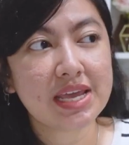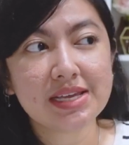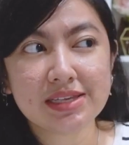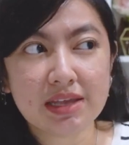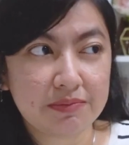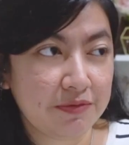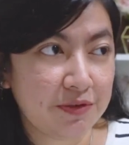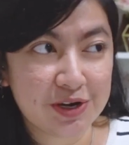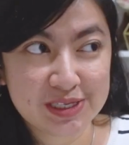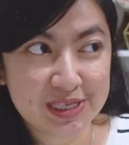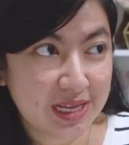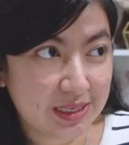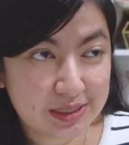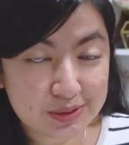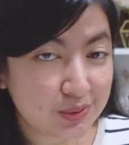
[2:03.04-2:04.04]
except for
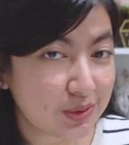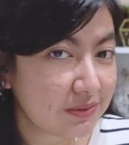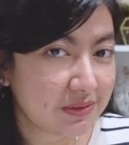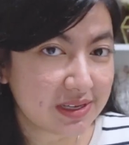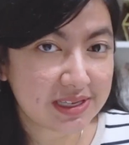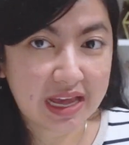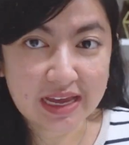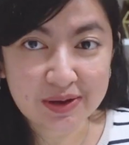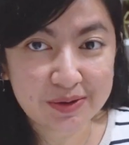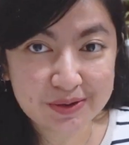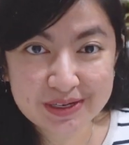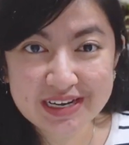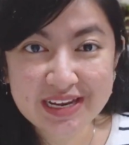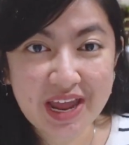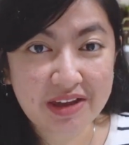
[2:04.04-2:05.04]
Taylor Swift because I
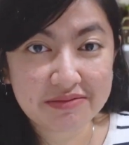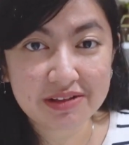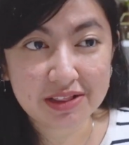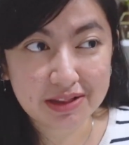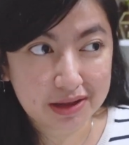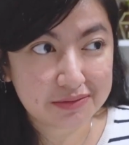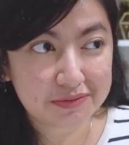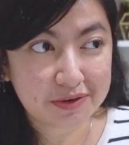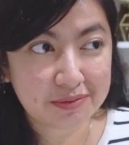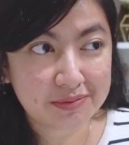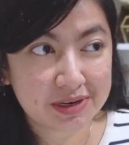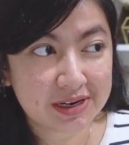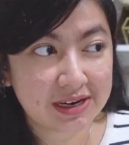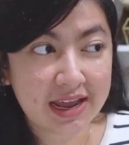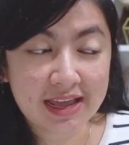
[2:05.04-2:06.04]
already have a lot from
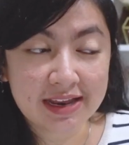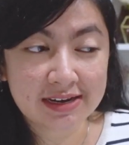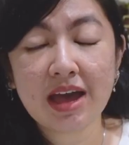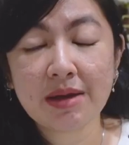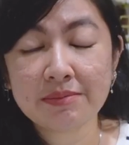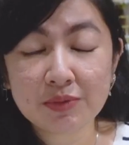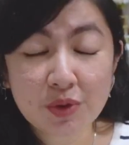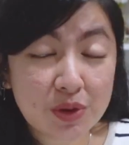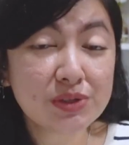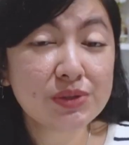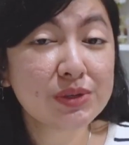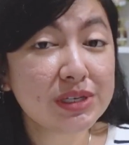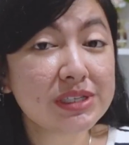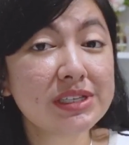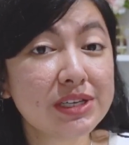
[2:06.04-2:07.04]
her and I'm going to
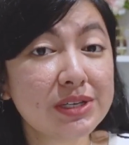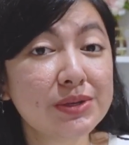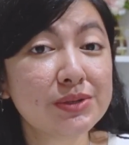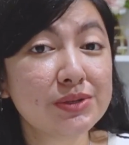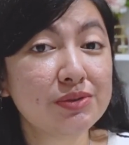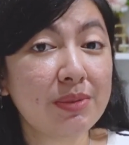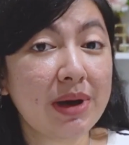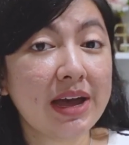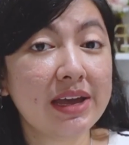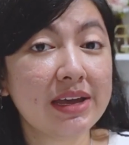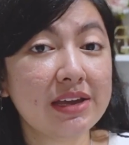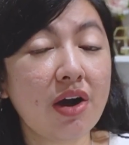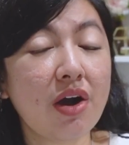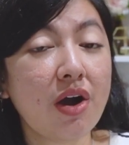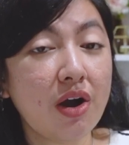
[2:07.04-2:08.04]
continue to
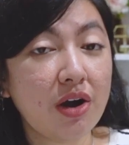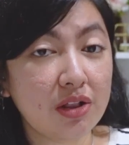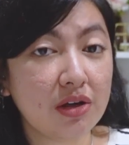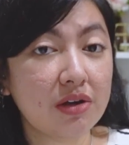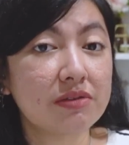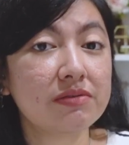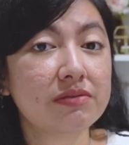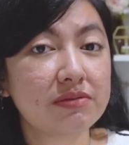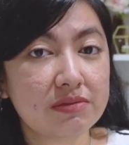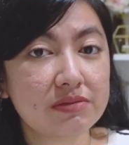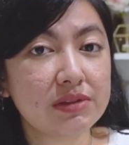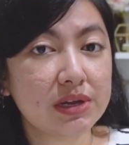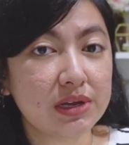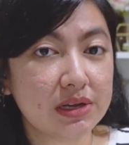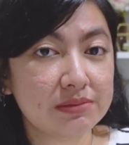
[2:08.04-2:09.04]
buy all of
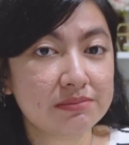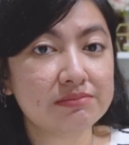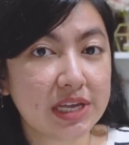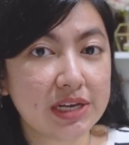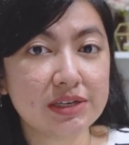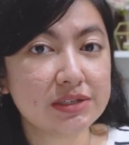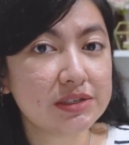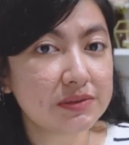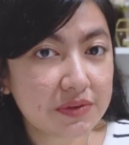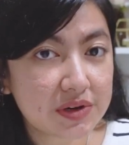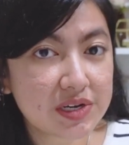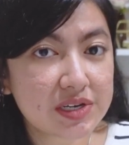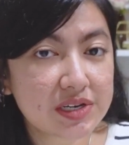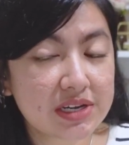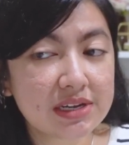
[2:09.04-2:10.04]
the Taylor's
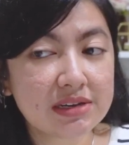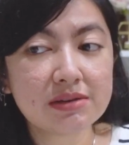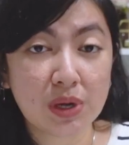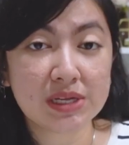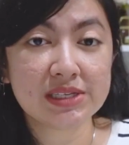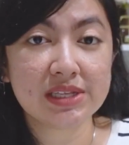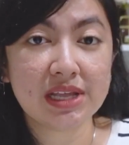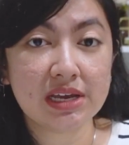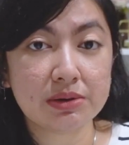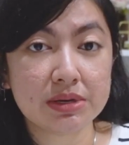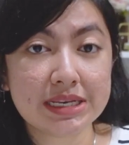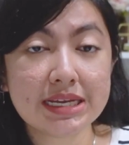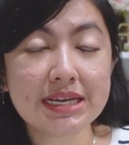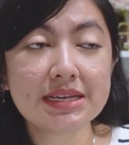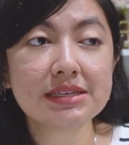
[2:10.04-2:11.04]
version once they
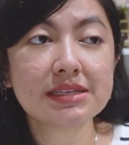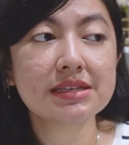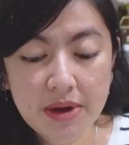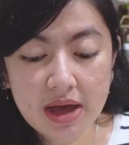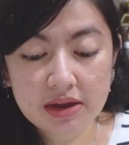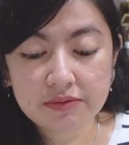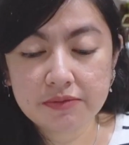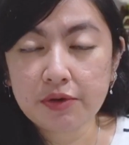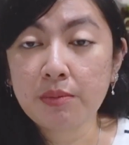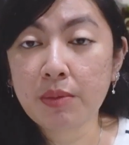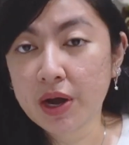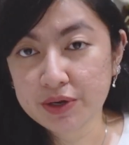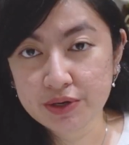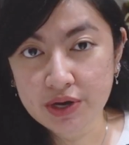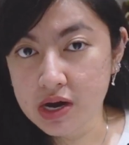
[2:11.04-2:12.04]
release but from
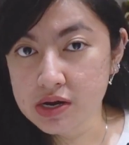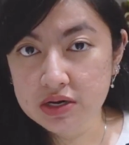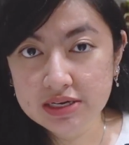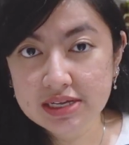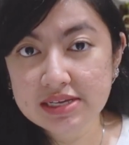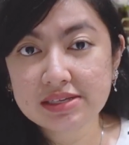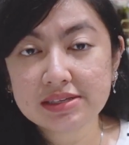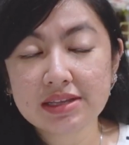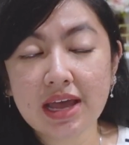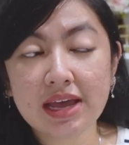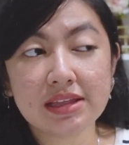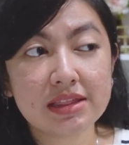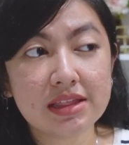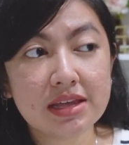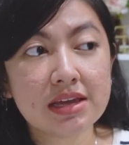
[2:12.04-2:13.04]
other artists I
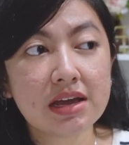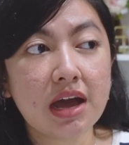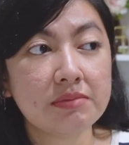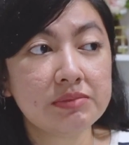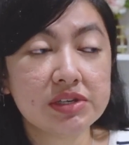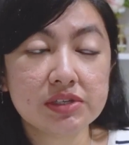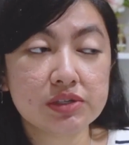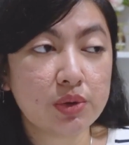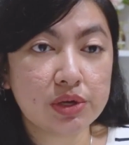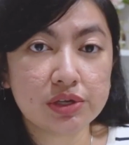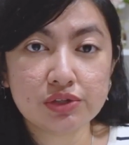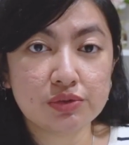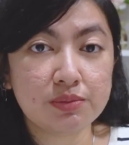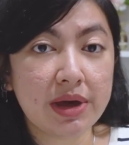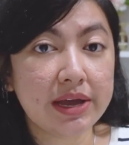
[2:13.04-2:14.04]
think I'm just going
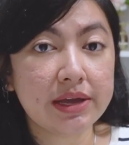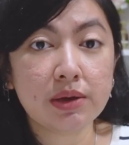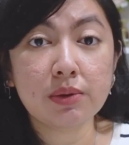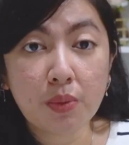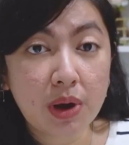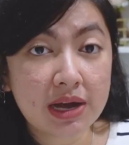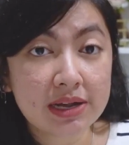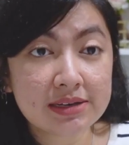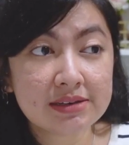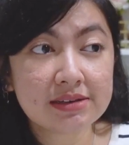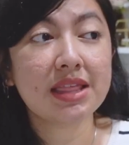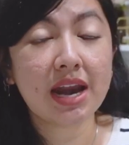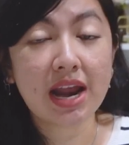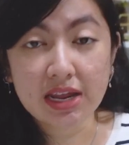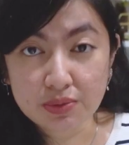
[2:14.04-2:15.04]
to buy one
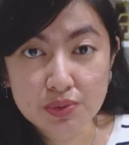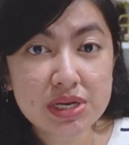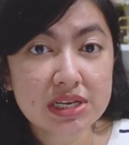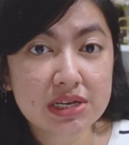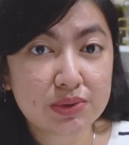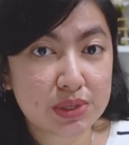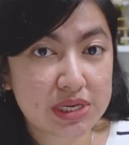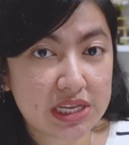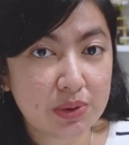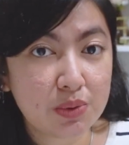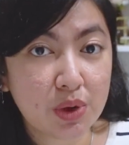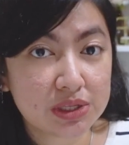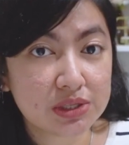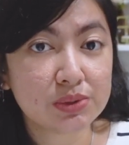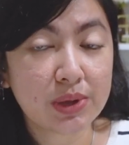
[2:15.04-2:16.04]
that I really really
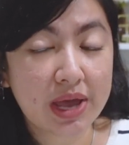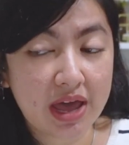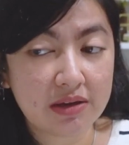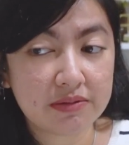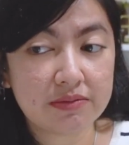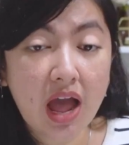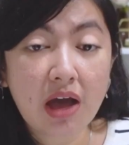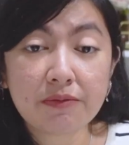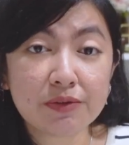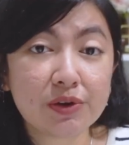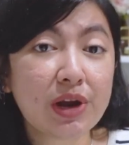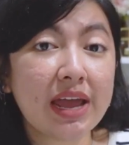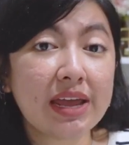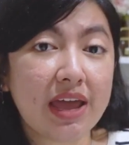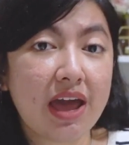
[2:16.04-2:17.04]
want to have after
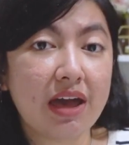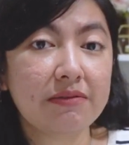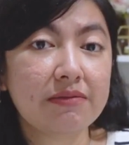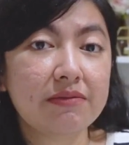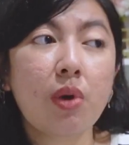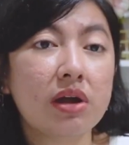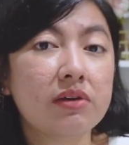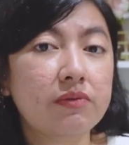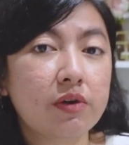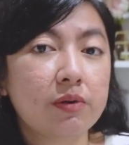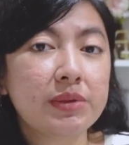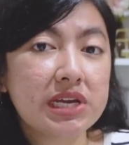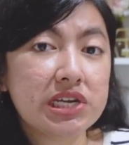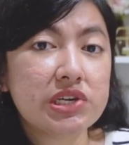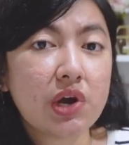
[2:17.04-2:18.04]
I have one
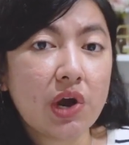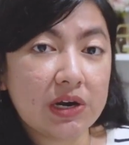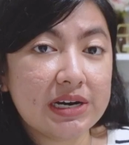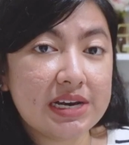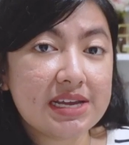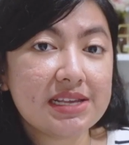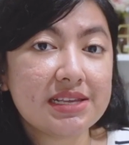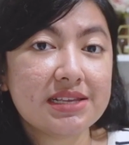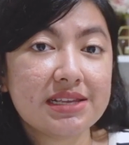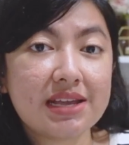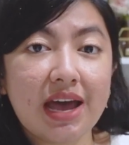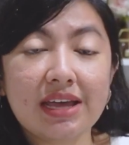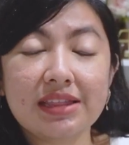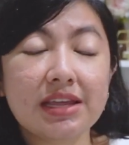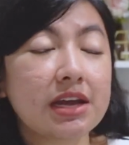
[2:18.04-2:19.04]
from each artist
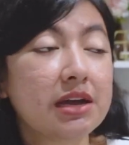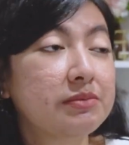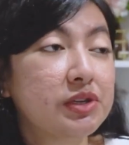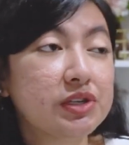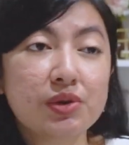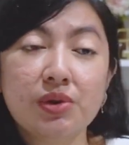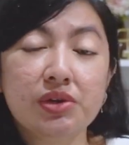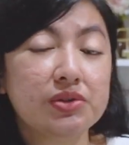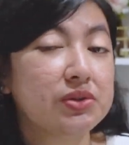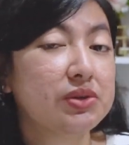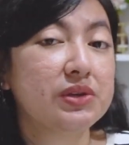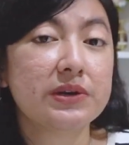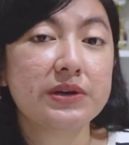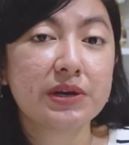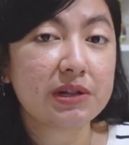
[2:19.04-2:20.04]
I think I'm just going to
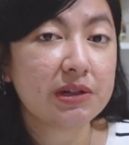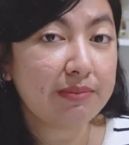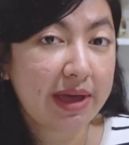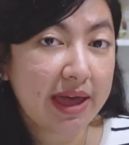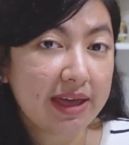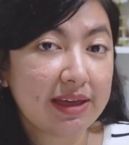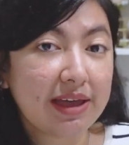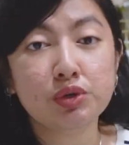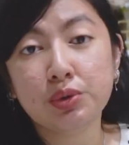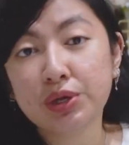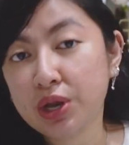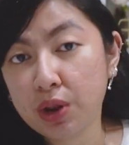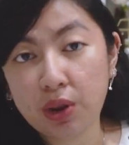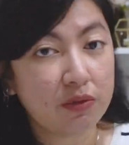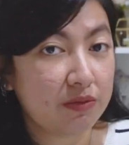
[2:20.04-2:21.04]
circle back do it
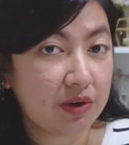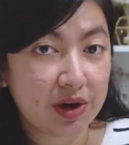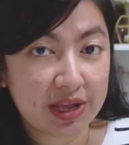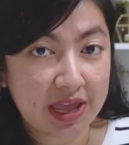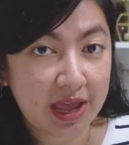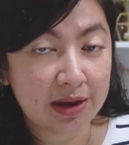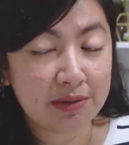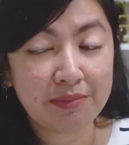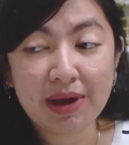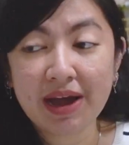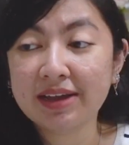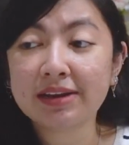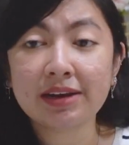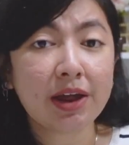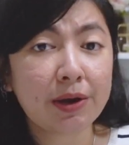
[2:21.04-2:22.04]
all over again buy
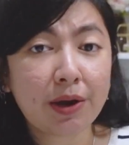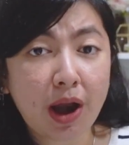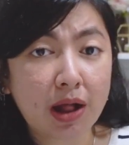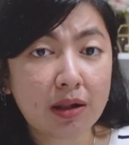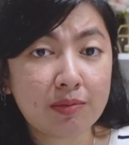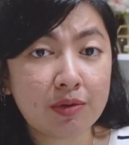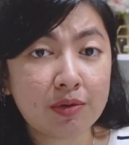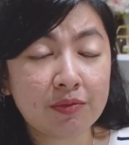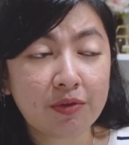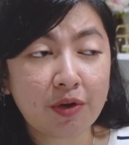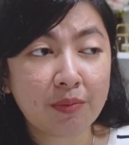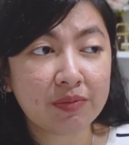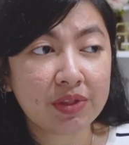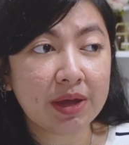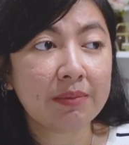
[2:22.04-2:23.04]
another album
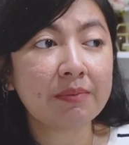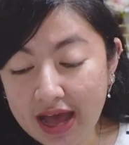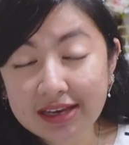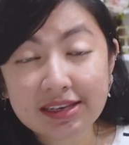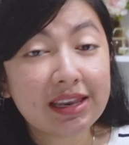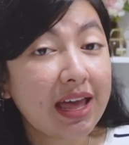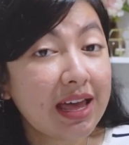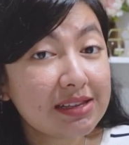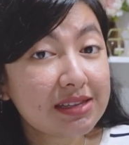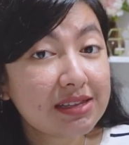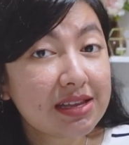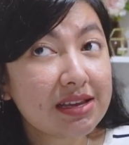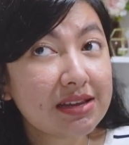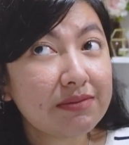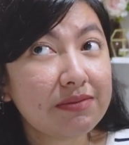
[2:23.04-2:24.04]
from them unless
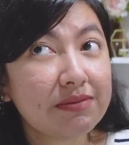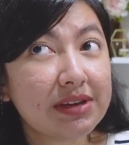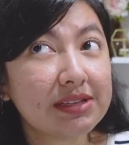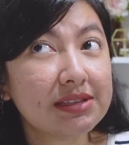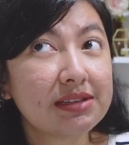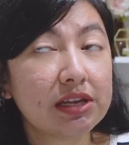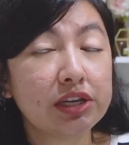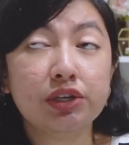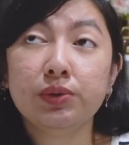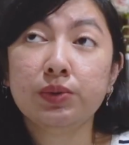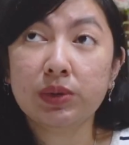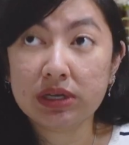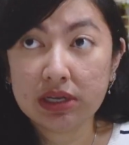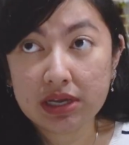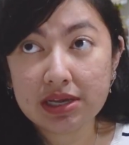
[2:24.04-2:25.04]
if it's a new
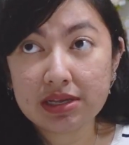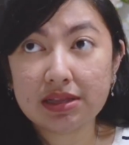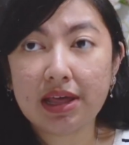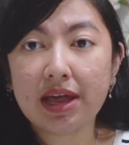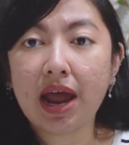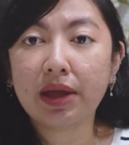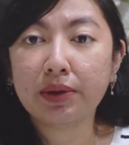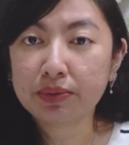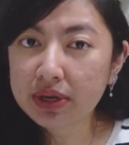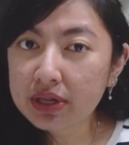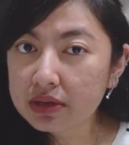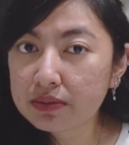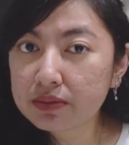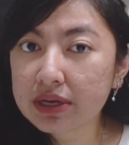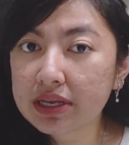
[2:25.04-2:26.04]
release that I
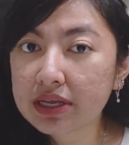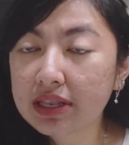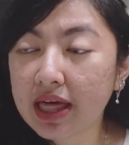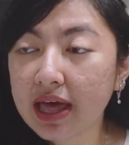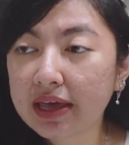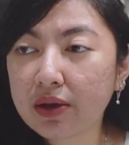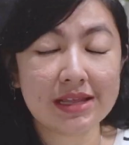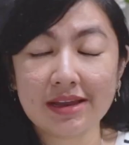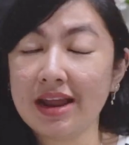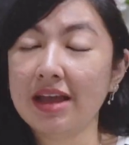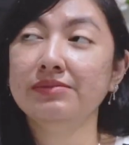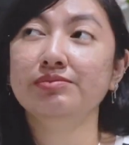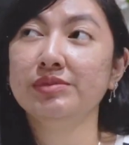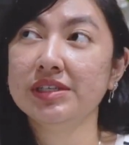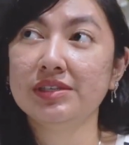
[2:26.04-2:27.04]
really really really like then
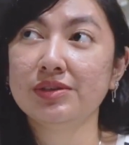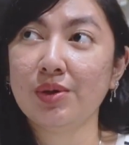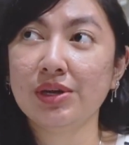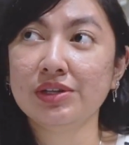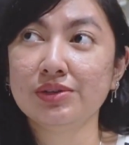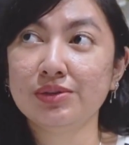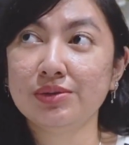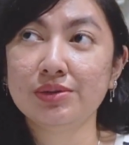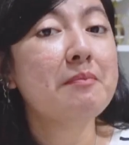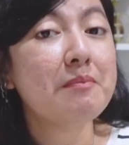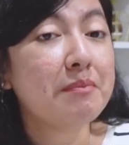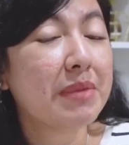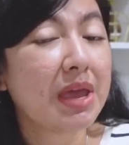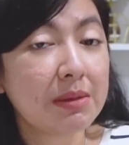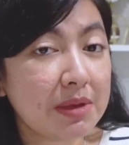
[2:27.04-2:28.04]
I'm just going to
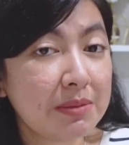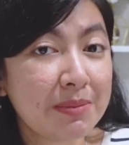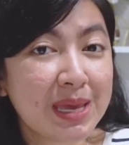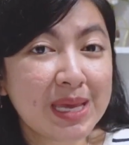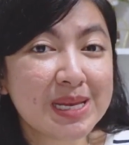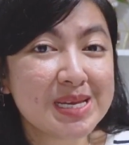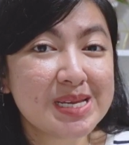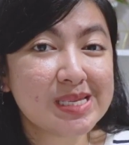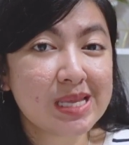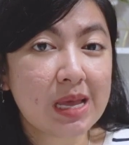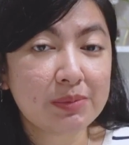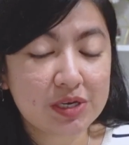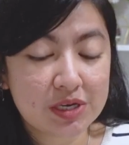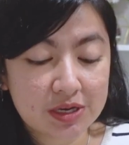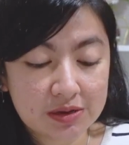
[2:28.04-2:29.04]
maybe make an
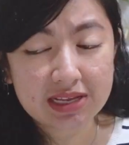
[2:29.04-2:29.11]
exception